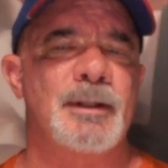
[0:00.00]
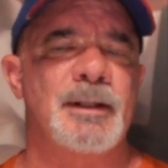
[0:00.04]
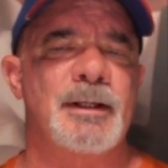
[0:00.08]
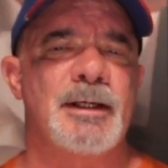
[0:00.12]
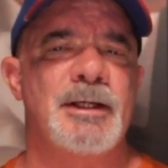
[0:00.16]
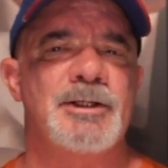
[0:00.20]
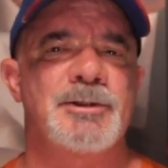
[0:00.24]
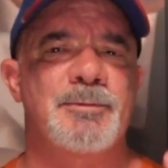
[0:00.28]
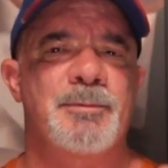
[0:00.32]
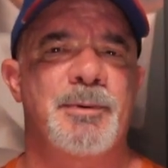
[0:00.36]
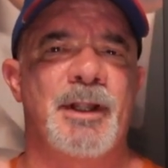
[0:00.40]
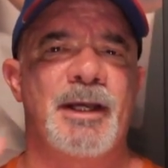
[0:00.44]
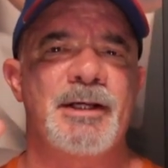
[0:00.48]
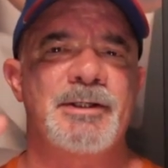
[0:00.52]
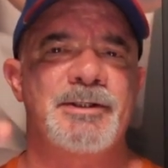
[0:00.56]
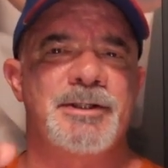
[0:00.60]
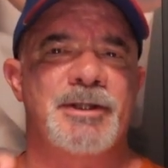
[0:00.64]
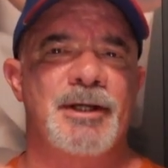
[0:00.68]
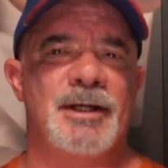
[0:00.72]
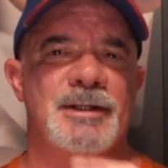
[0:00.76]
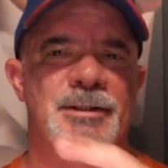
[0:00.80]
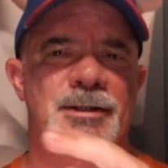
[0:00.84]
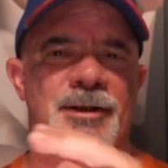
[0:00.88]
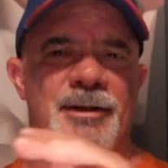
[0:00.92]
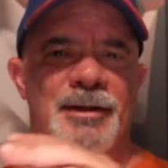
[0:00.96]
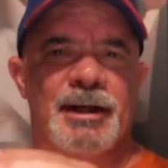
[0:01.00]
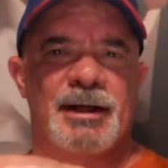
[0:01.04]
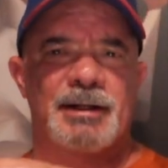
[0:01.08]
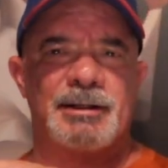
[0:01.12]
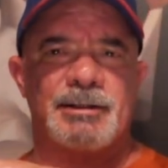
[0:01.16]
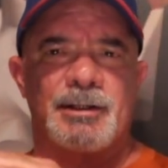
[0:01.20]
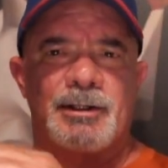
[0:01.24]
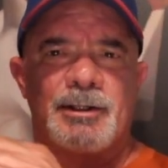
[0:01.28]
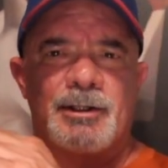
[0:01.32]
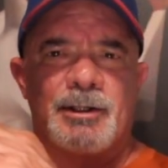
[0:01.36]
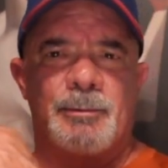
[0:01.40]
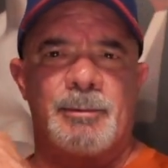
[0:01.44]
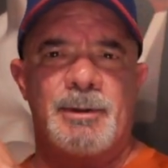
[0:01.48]
Each place does things
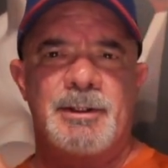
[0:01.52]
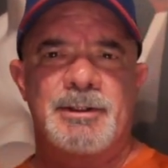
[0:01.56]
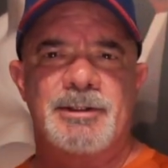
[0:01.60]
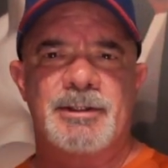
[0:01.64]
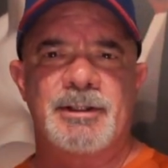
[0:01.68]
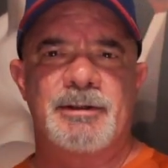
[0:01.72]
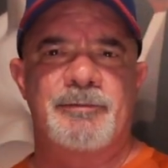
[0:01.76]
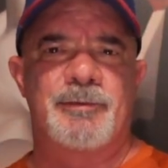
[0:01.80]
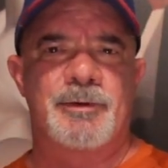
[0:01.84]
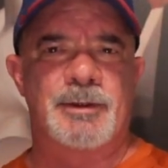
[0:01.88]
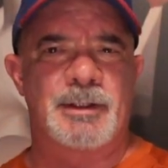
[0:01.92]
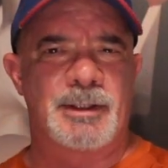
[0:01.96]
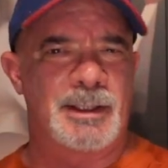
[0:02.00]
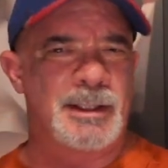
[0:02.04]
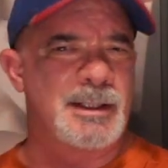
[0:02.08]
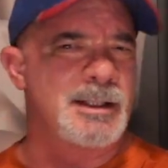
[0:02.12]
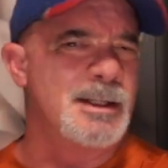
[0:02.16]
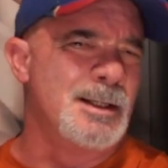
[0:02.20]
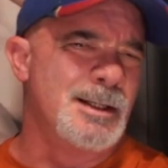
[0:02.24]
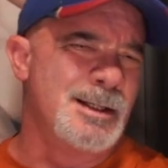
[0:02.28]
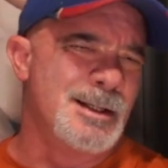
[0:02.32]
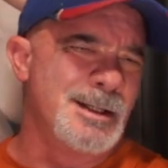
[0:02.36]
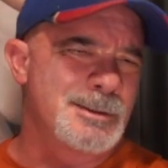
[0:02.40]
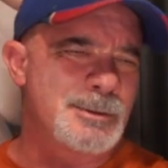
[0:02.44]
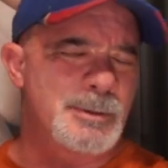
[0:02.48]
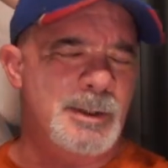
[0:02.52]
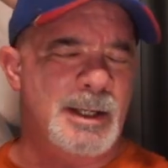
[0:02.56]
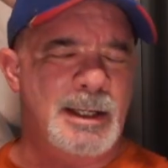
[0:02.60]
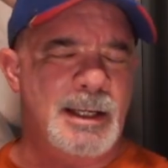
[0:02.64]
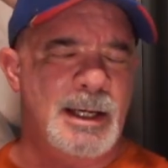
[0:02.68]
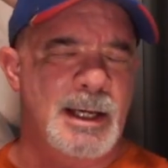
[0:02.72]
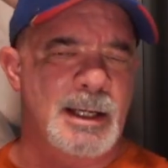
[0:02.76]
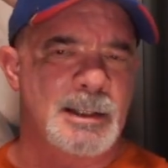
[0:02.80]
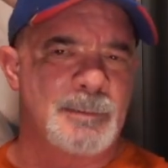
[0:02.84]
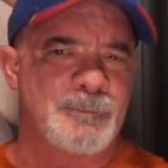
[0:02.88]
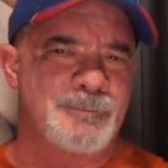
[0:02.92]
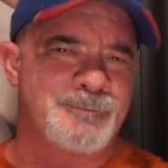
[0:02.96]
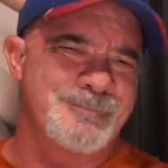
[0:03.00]
a little bit differently, so I
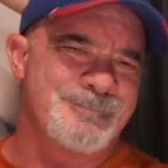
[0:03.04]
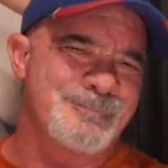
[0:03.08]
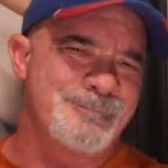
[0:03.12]
kind of,